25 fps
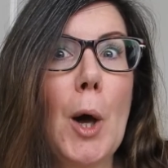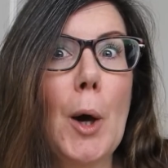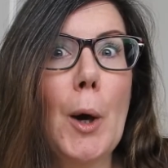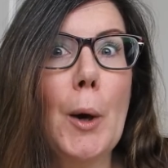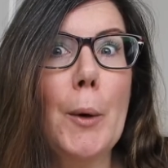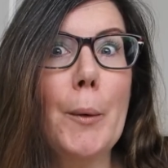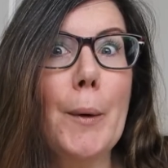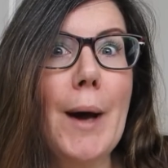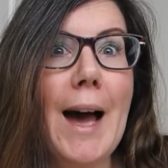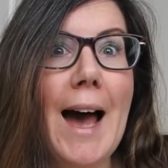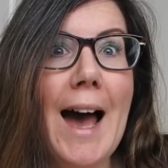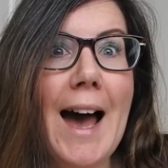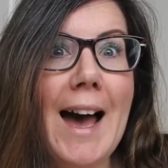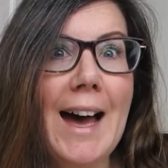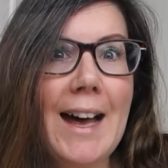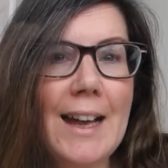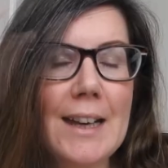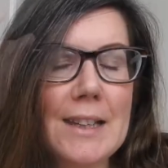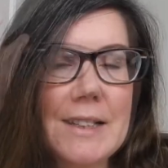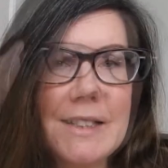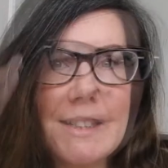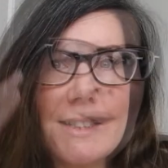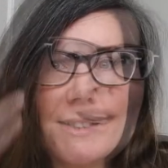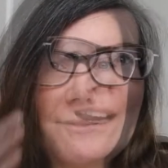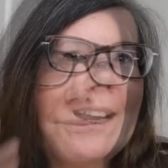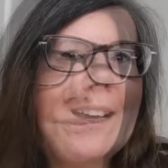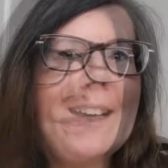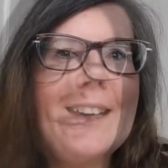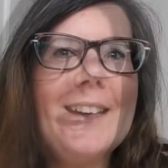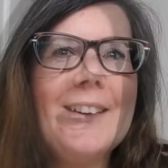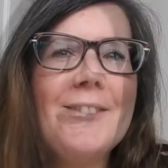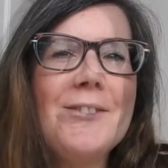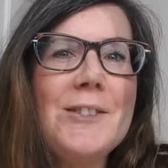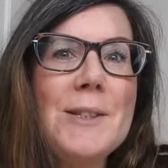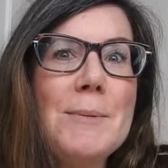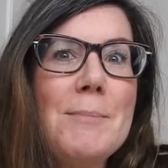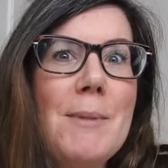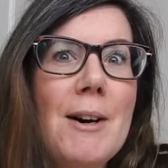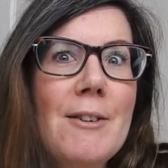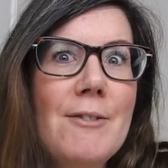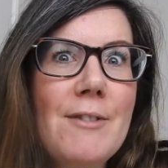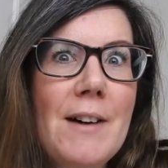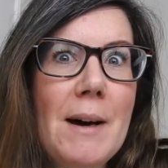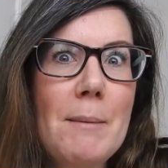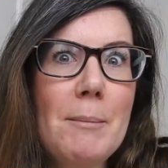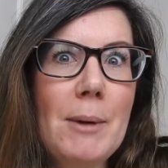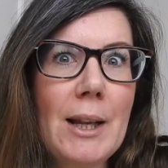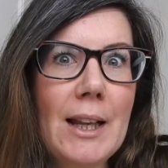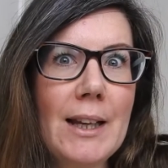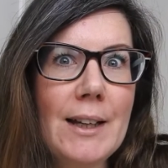Oh, and when I give to my
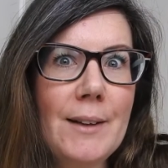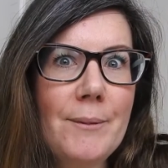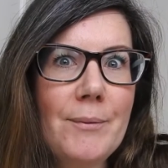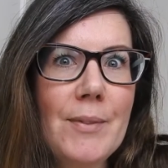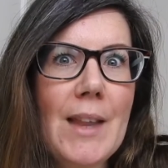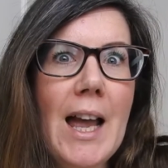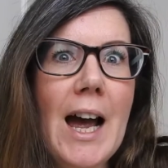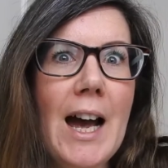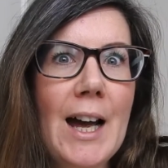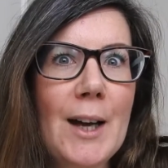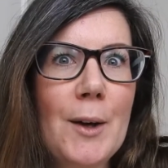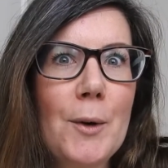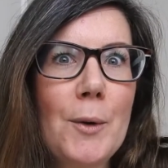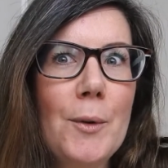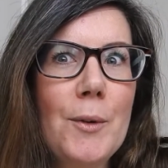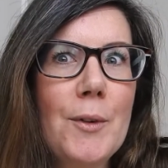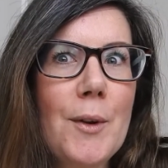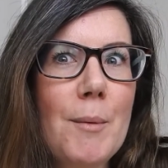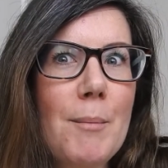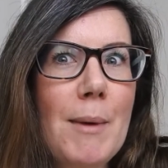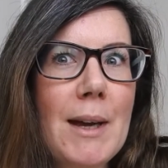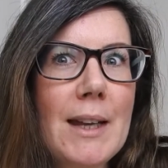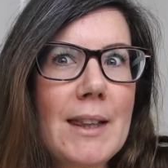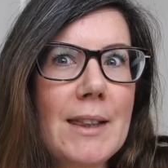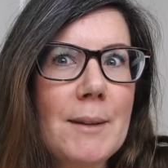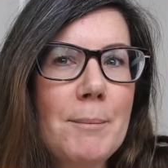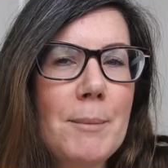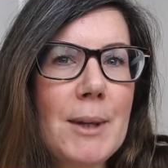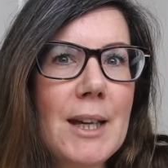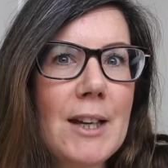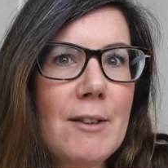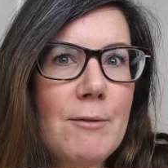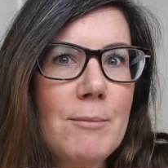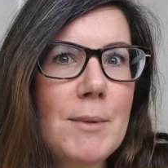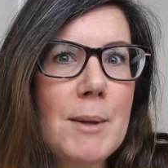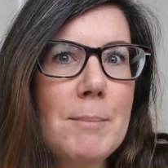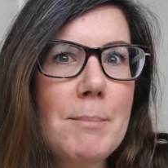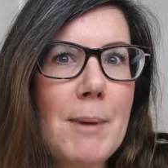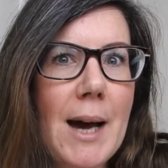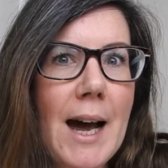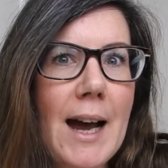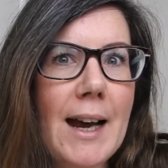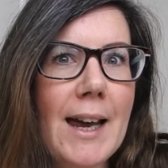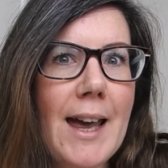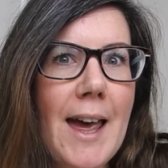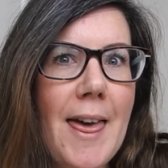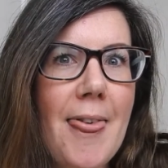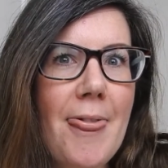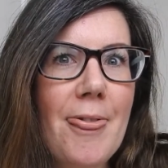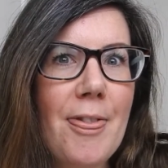family, I also make them give me
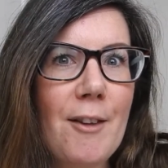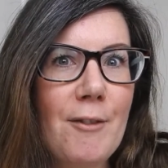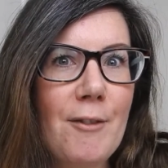back